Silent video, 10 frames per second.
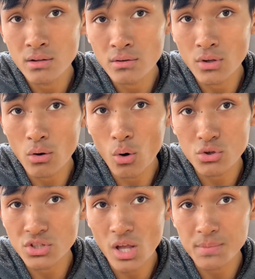don't hold
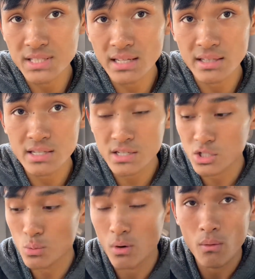your thumbs in like this because
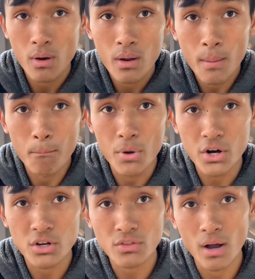you will murk
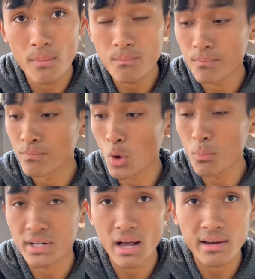your thumb. Don't
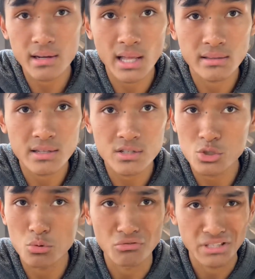put it out here like this because you
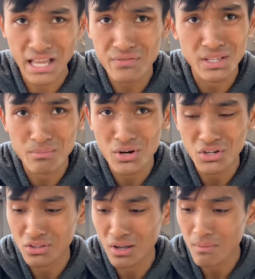will definitely murk
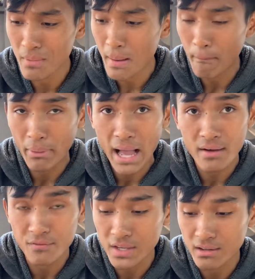your thumb.
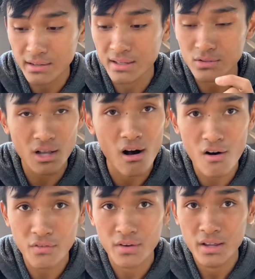Pop fingernails
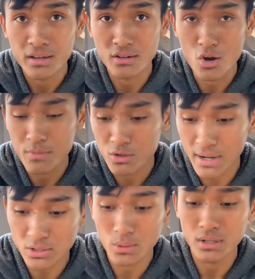off. You know what I mean? You
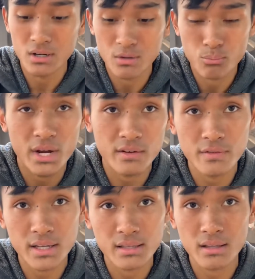might throw a hook, your
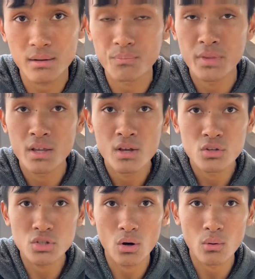fucking thumb.
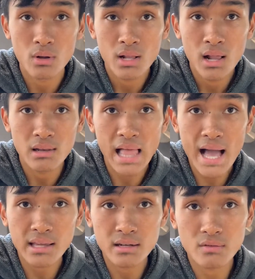So
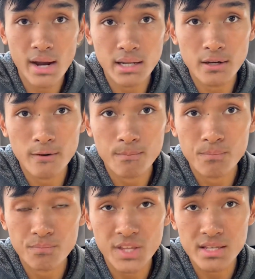lock it in right here.
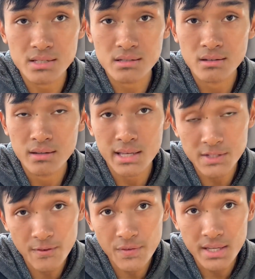This is a
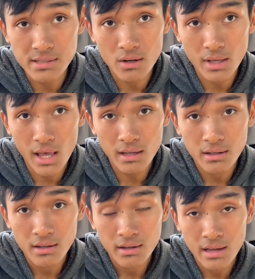fist, okay?
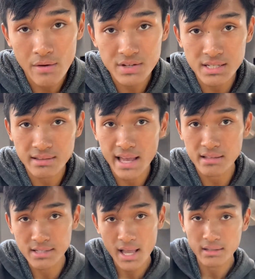Ever seen that
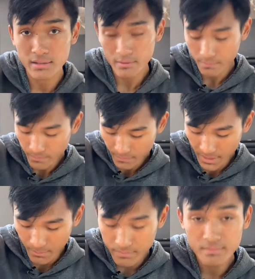sign, you know?
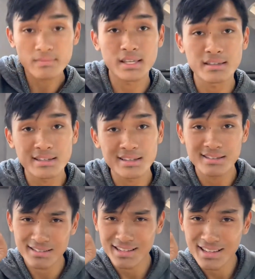That thing, yeah.
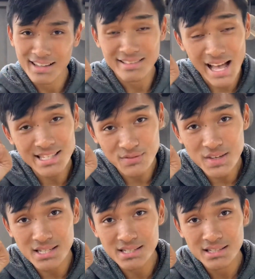That's a
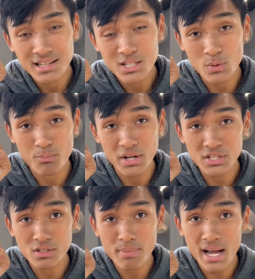fist. So when you're punching
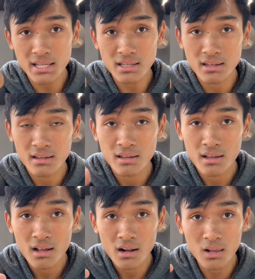somebody,
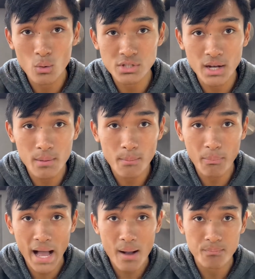close it up,
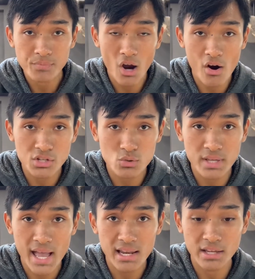pop, hard as you
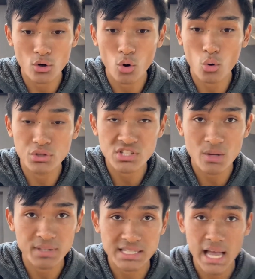can, like you're holding
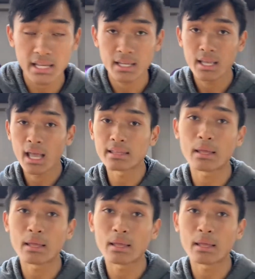something tight, and then